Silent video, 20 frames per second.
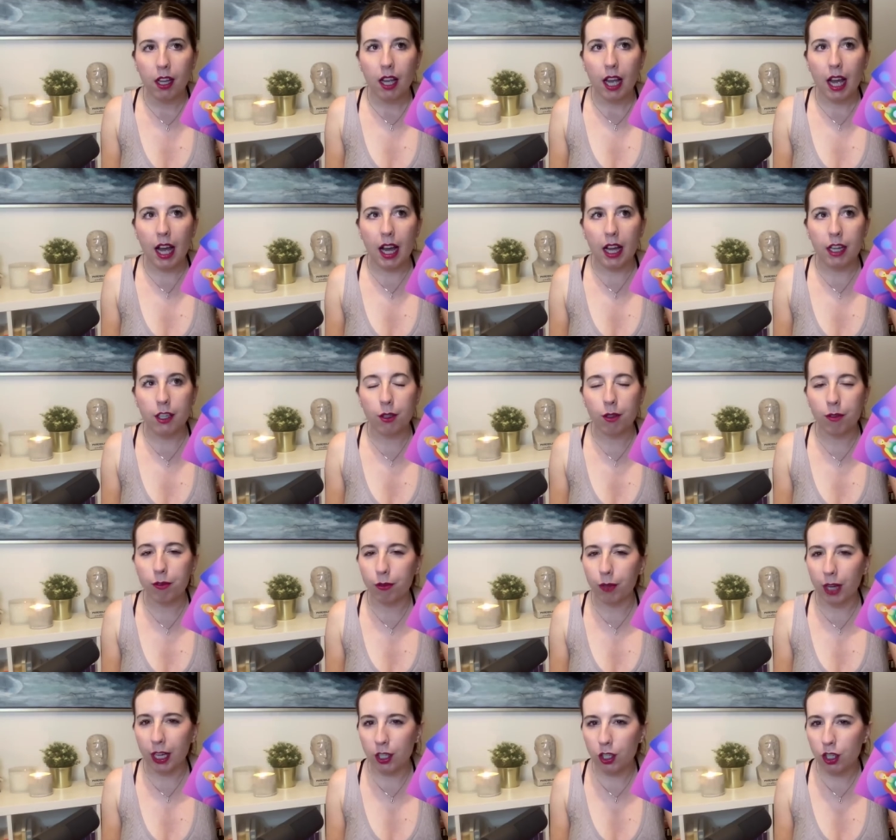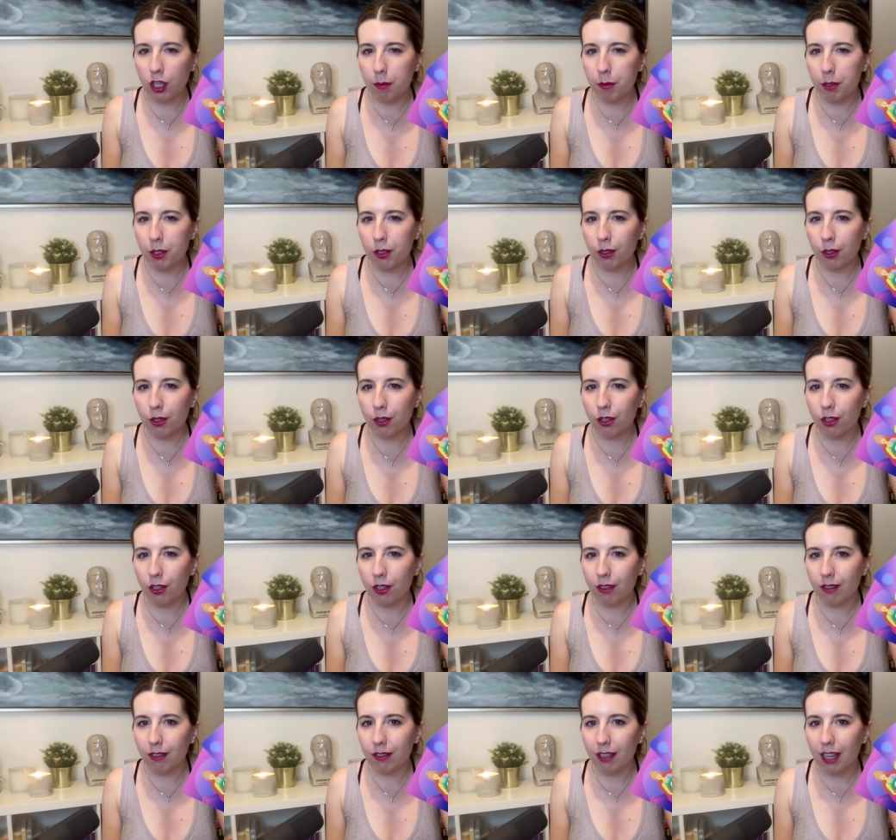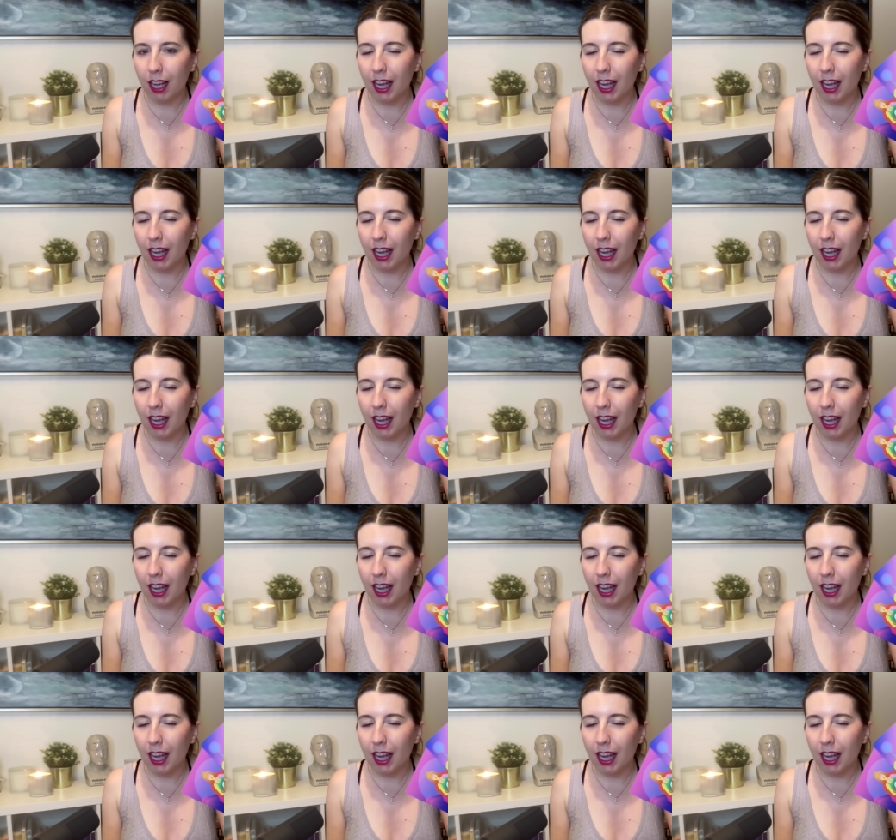uh, your friendship circle.